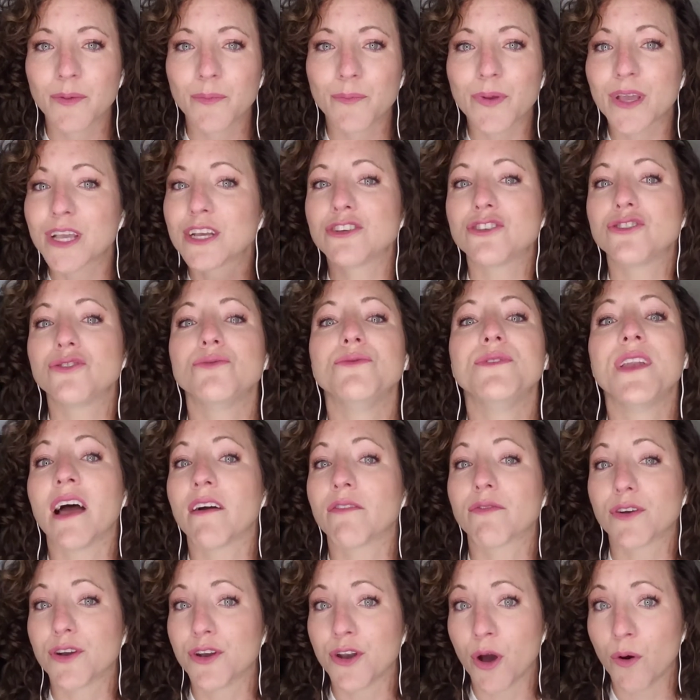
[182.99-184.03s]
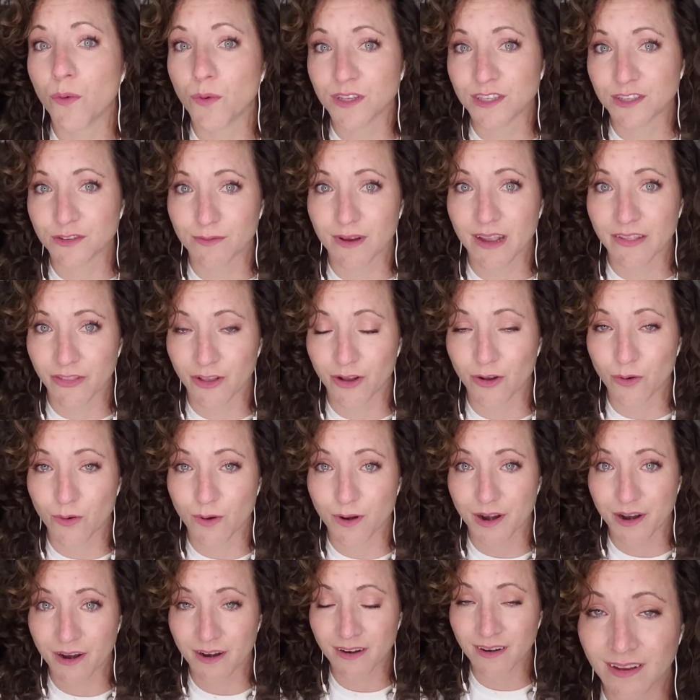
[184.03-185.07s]
Because you never know what's around the
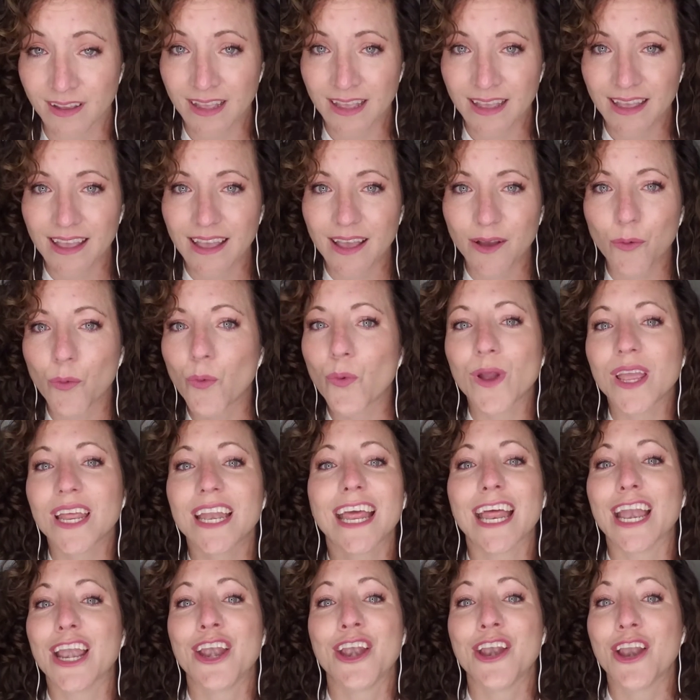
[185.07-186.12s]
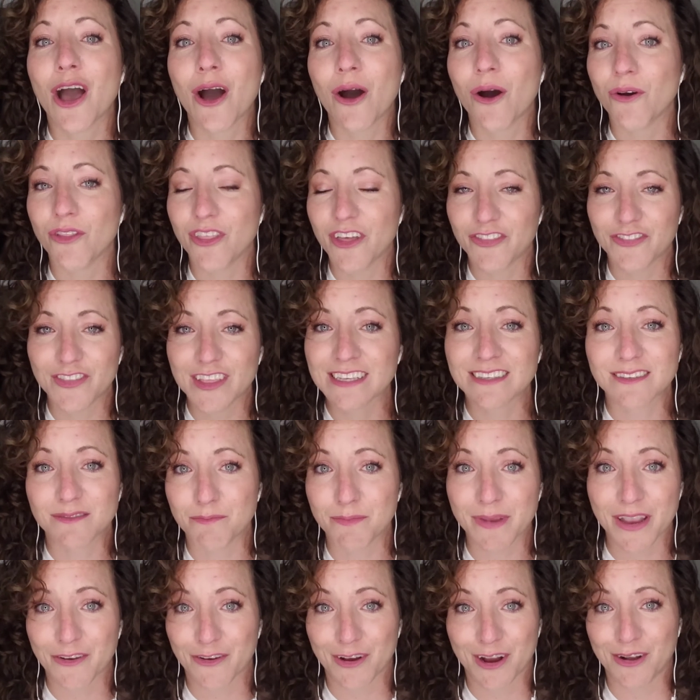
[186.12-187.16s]
corner. We didn't know that this
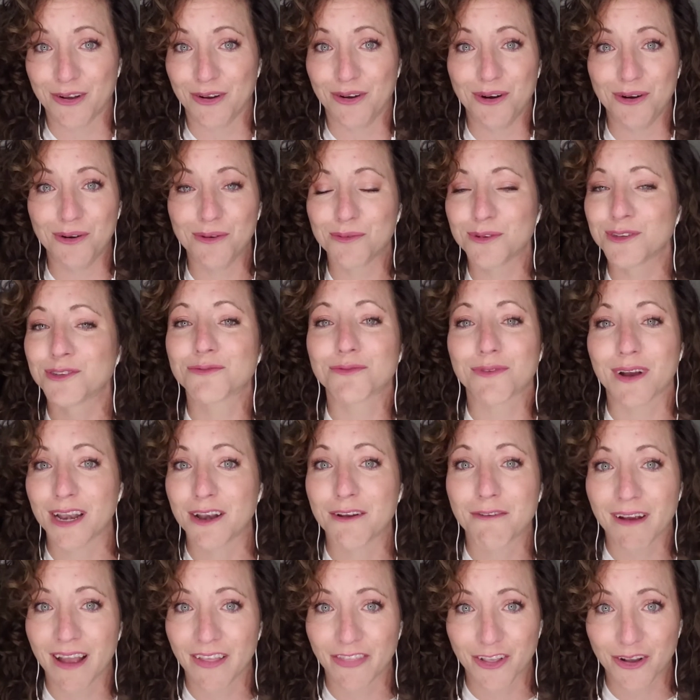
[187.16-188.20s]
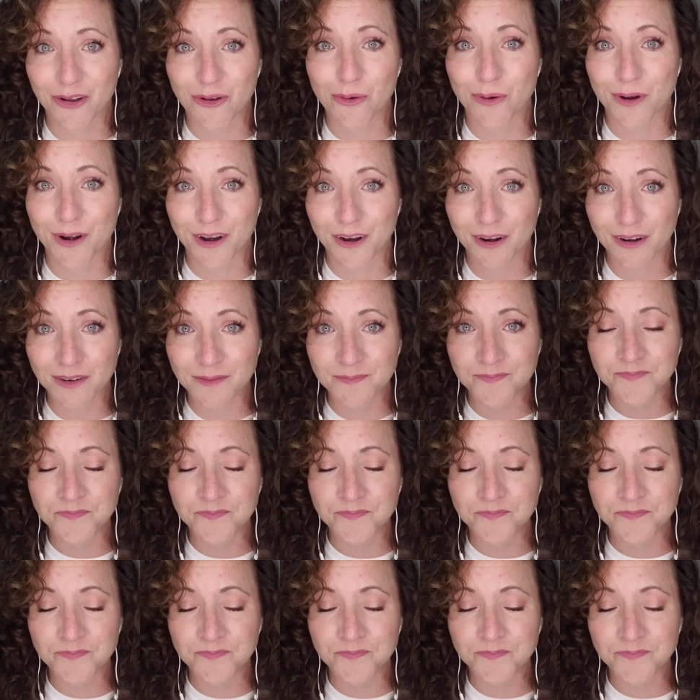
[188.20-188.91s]
miracle was right around the corner.